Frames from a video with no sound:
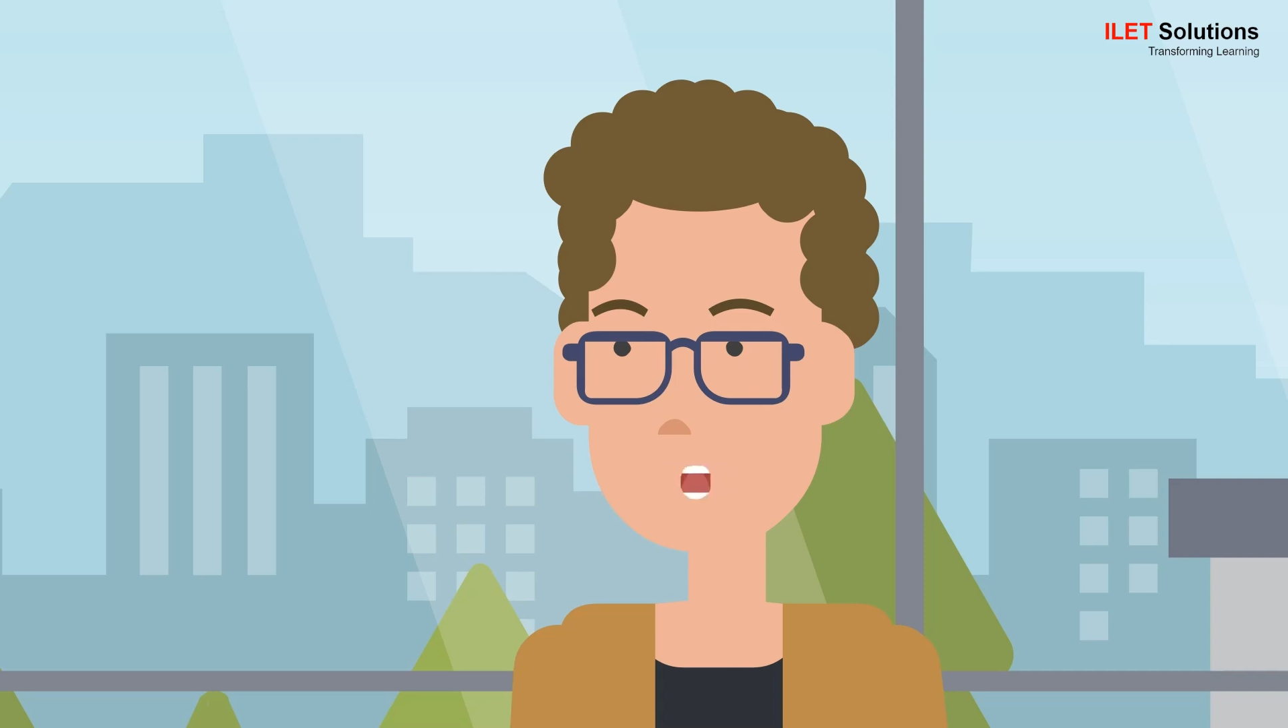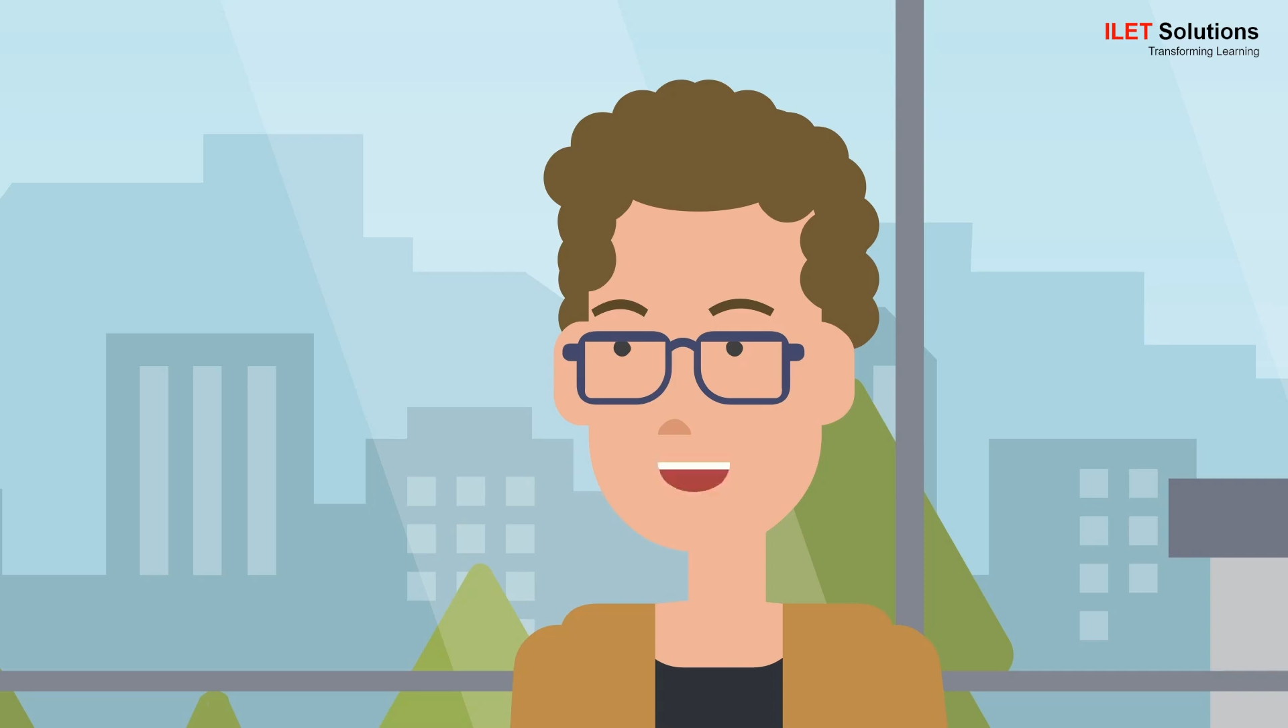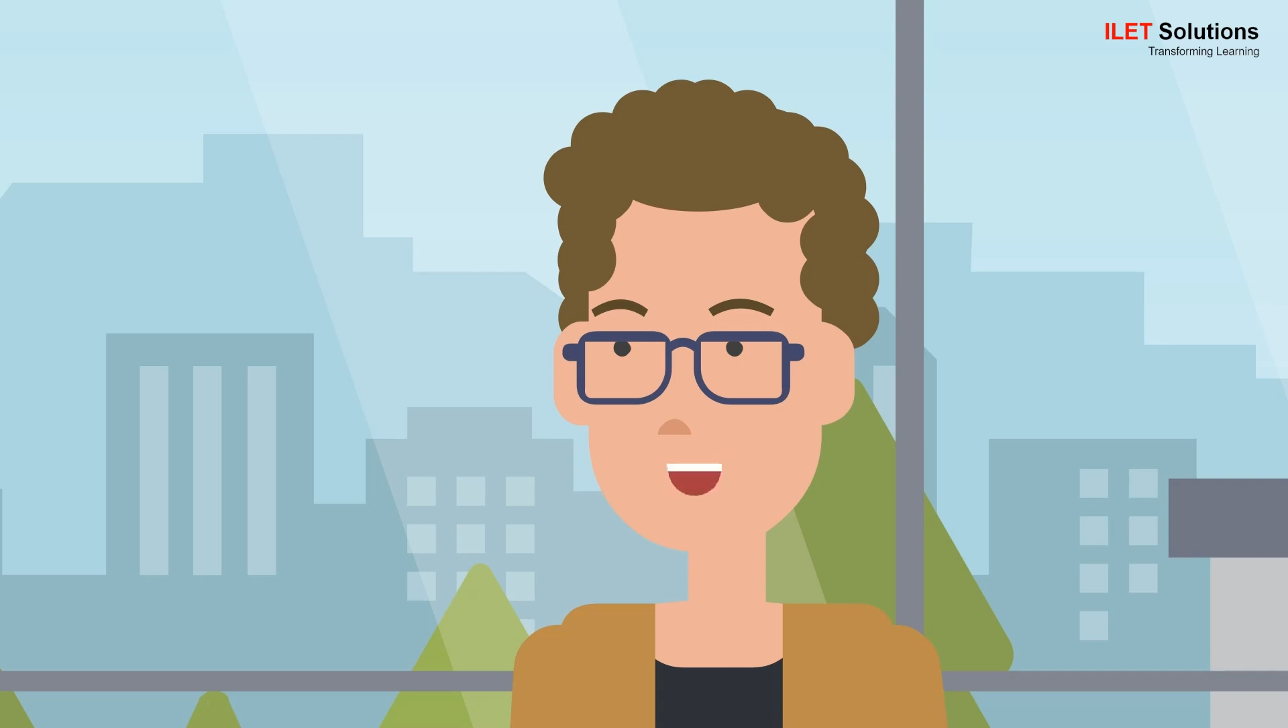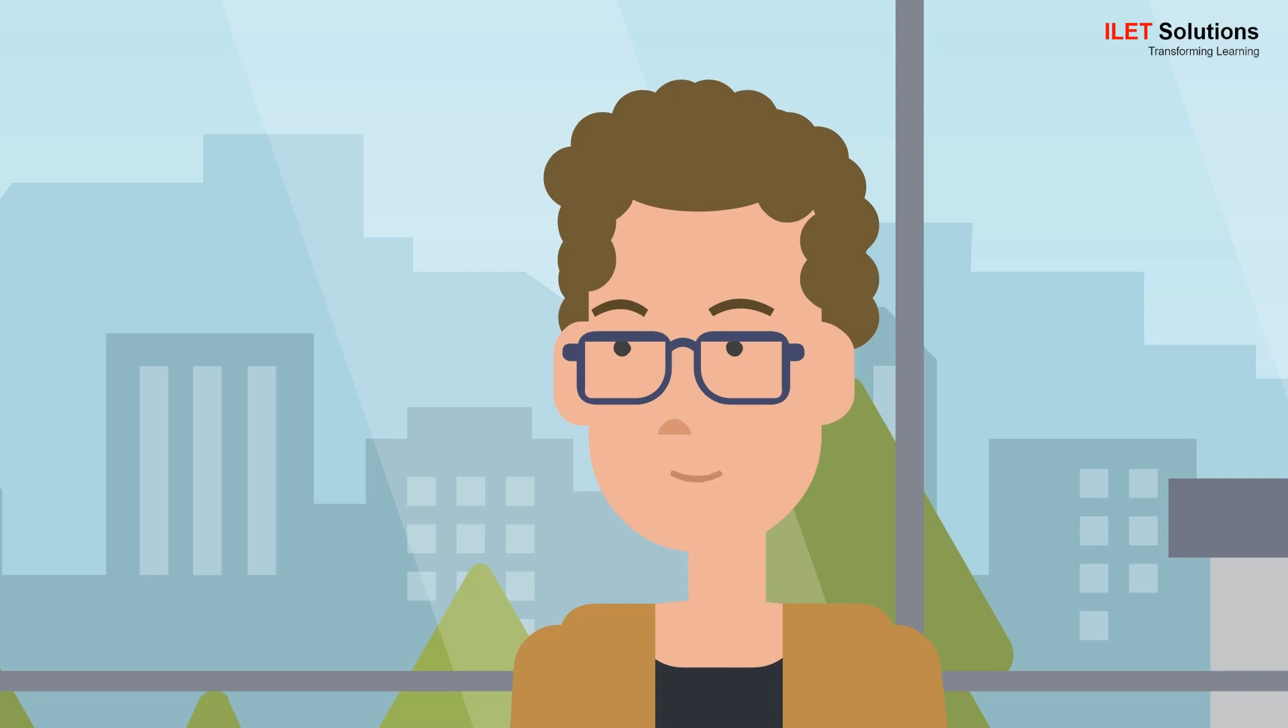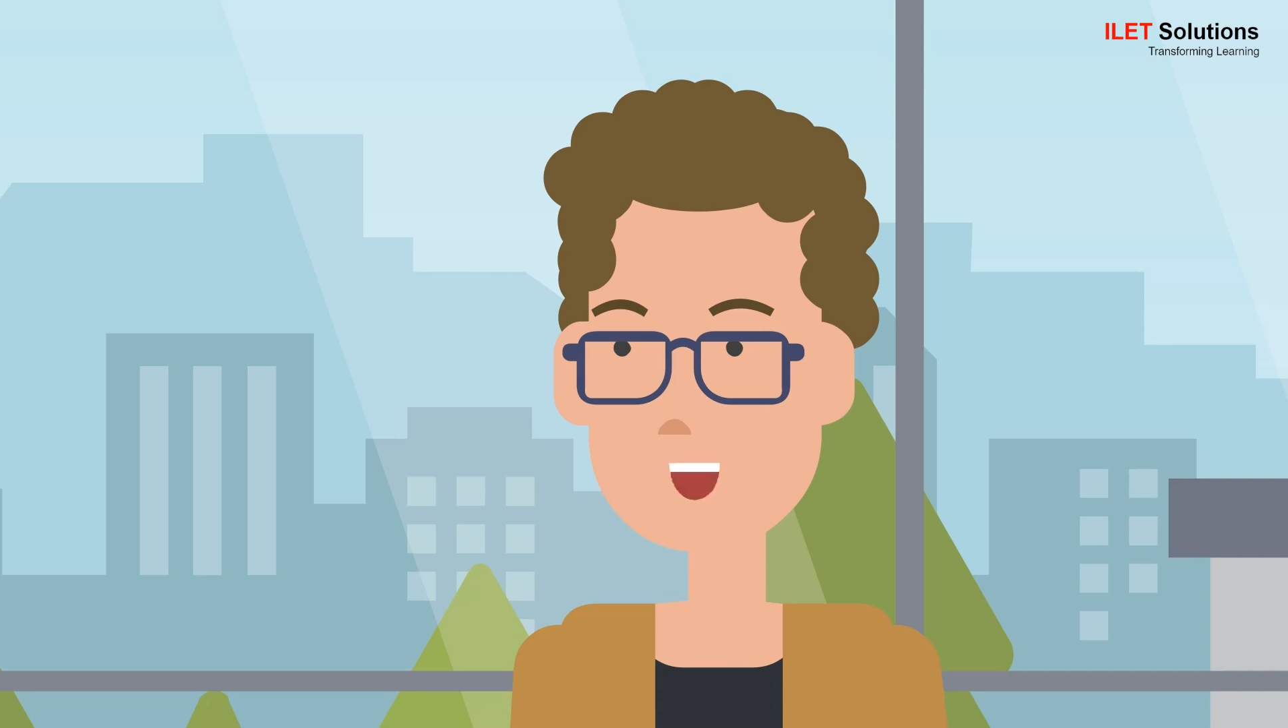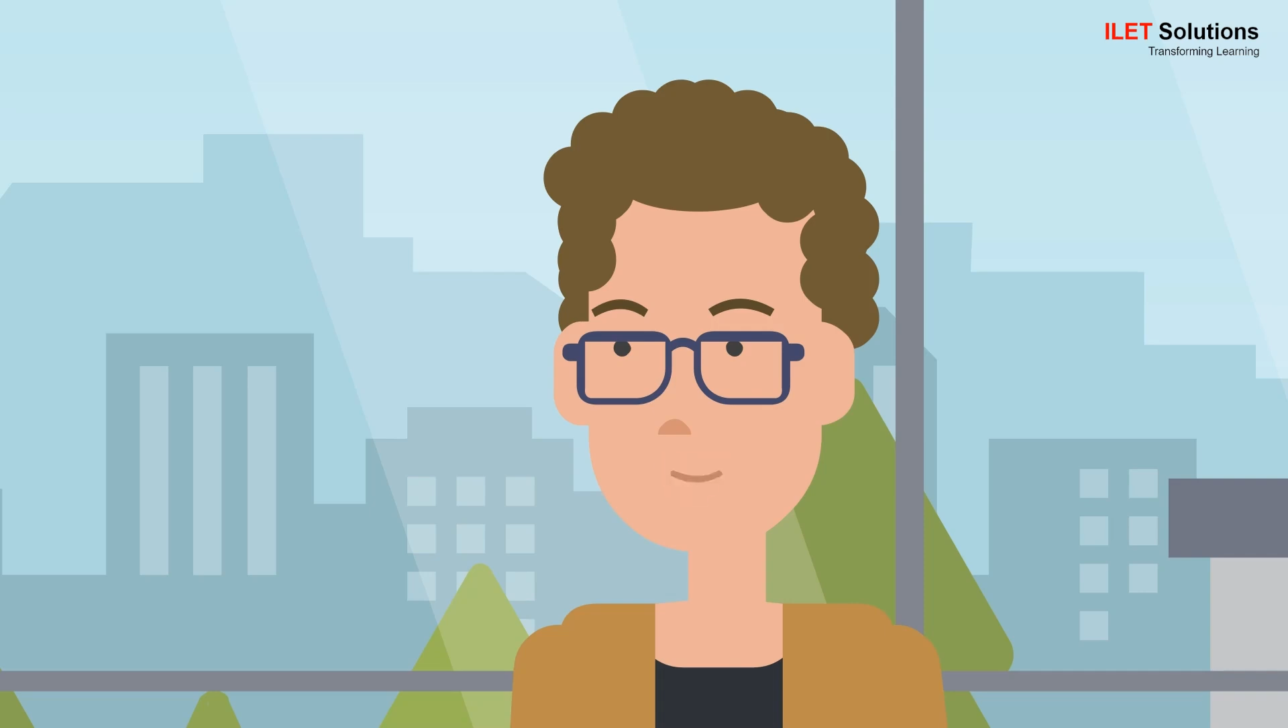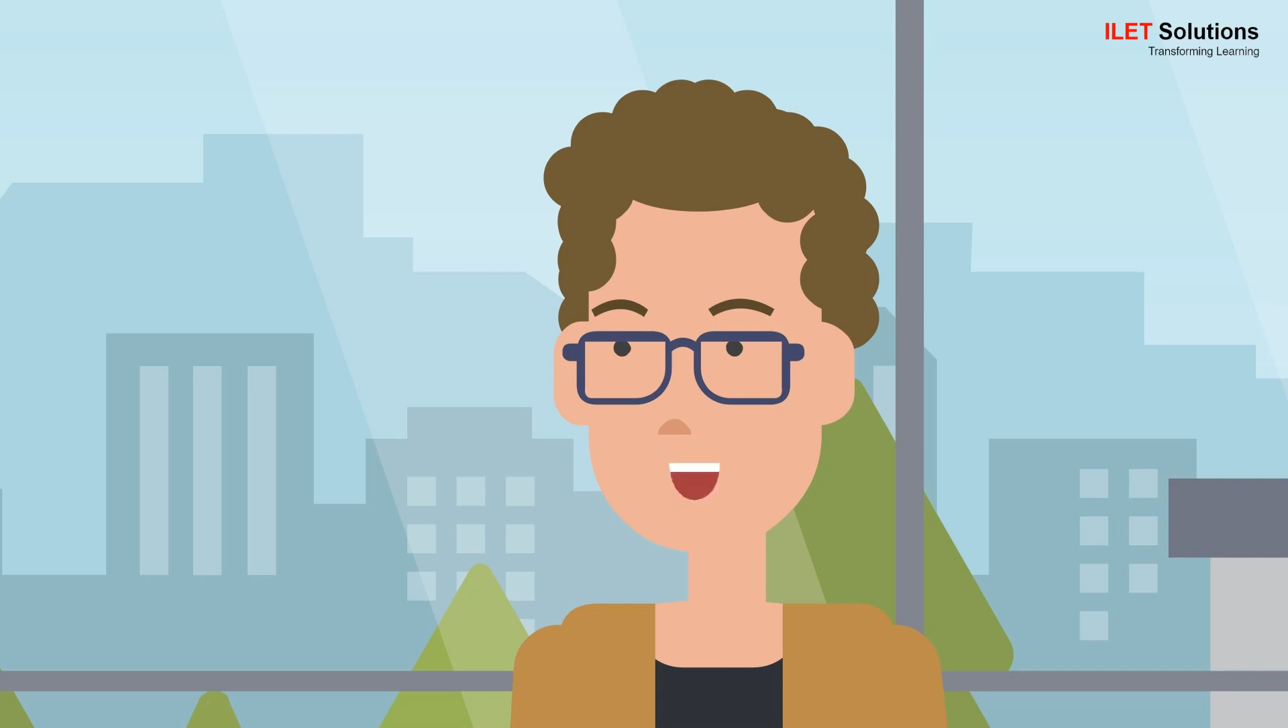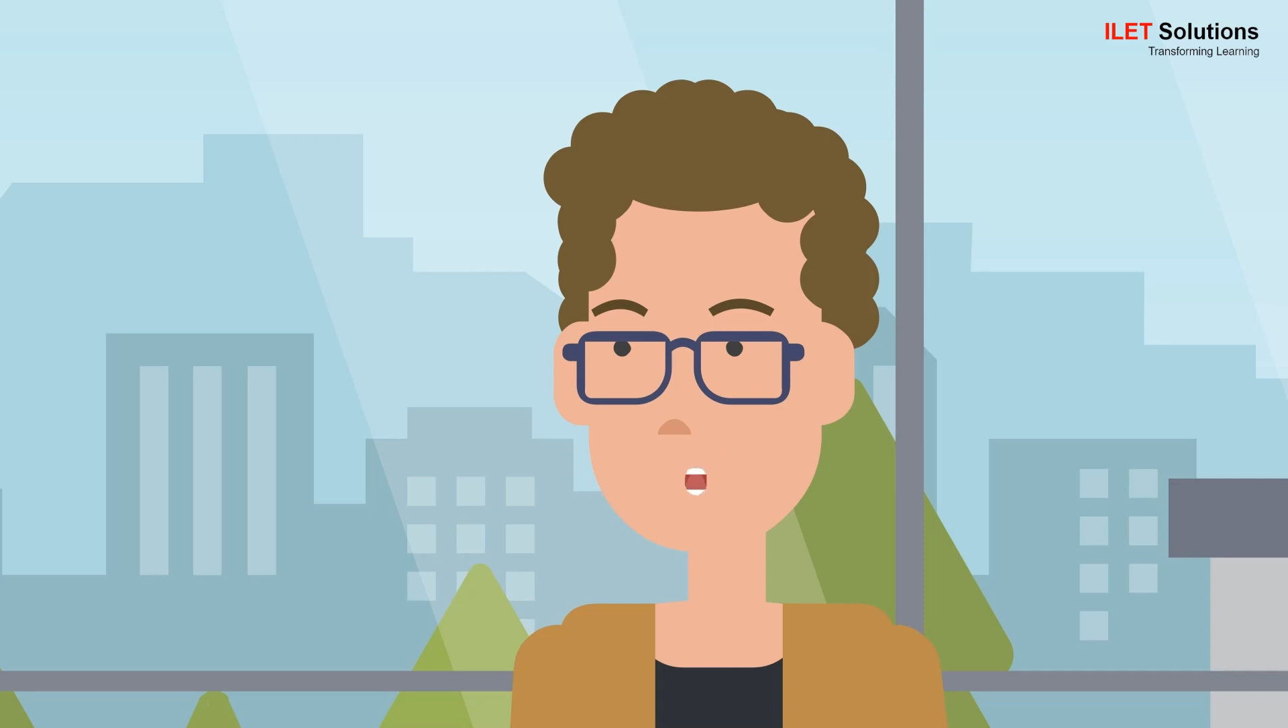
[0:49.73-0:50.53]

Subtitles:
work closely